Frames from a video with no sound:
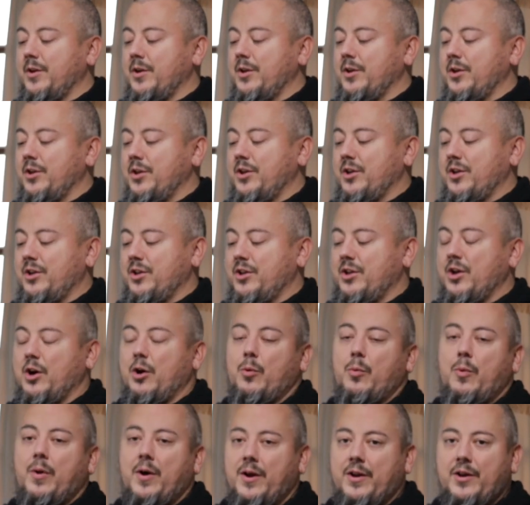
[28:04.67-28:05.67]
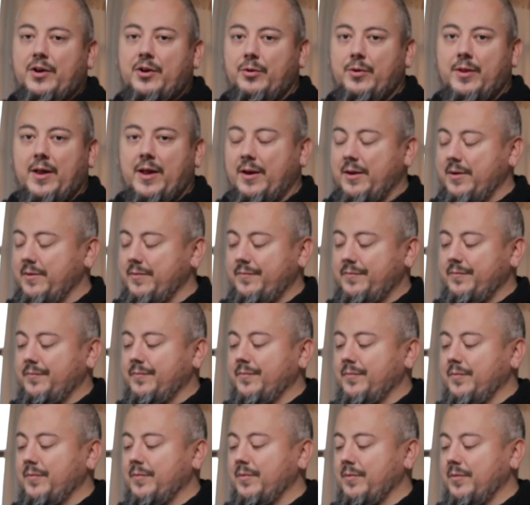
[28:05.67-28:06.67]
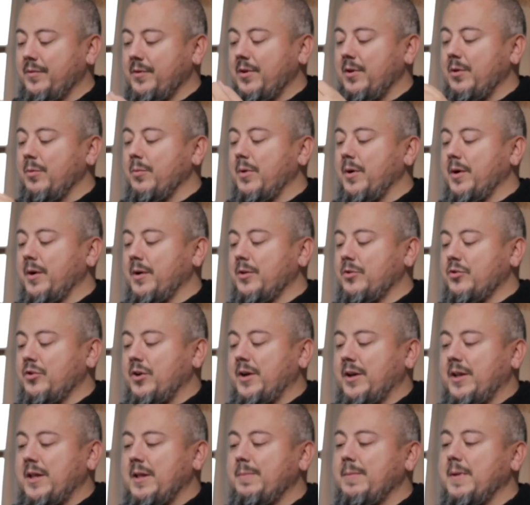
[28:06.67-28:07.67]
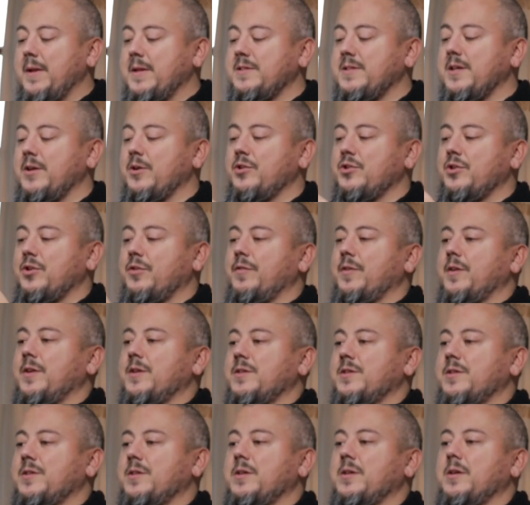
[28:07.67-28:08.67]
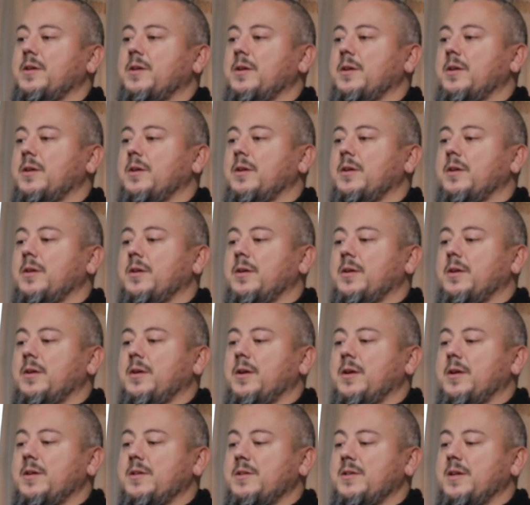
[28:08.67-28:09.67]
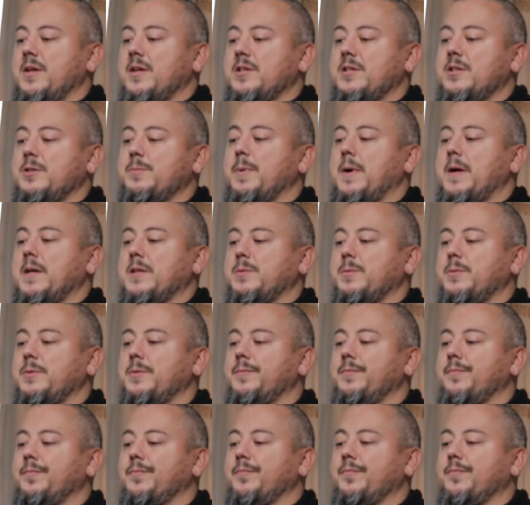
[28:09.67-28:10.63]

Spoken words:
You don't want to do that. You want to try to keep that center serving as nice as possible.